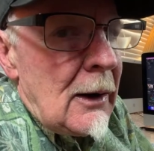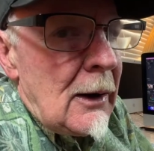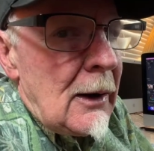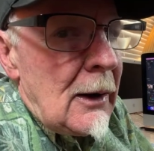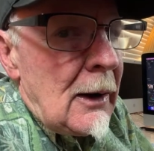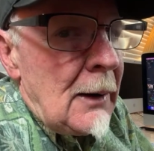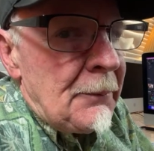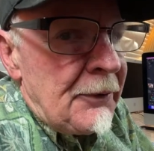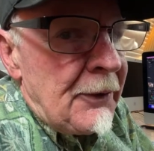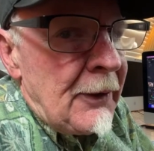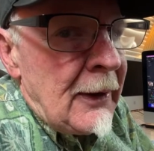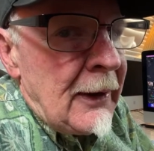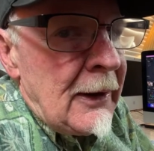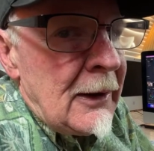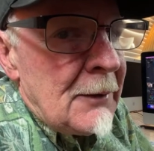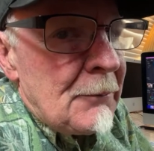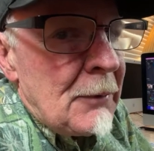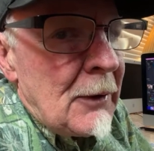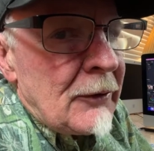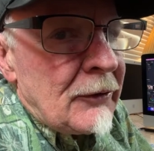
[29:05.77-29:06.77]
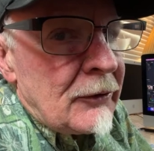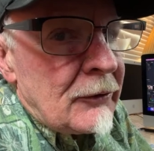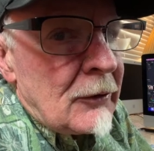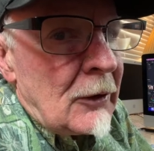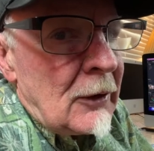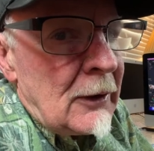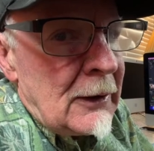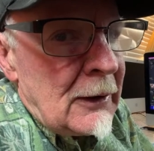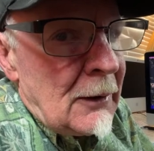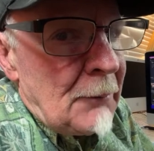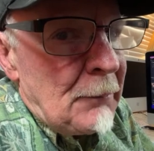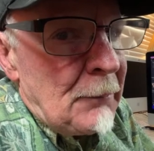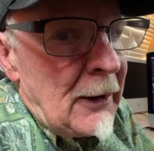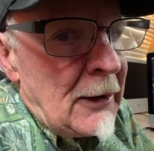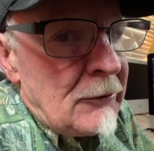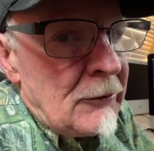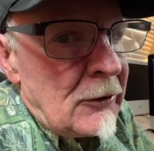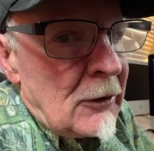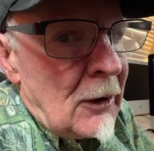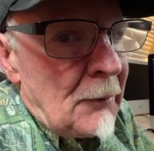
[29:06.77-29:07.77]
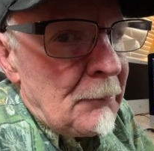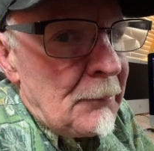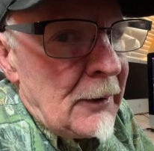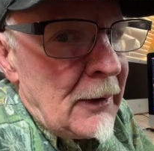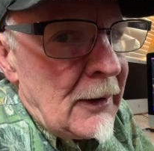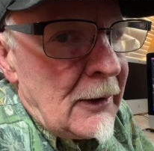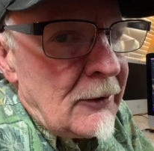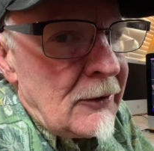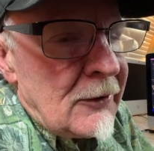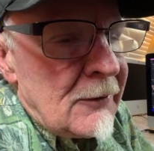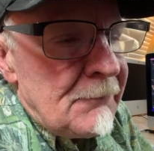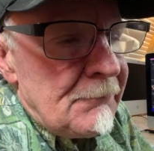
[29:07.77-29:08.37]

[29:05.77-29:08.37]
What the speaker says: I'm thinking about starting a Patreon page.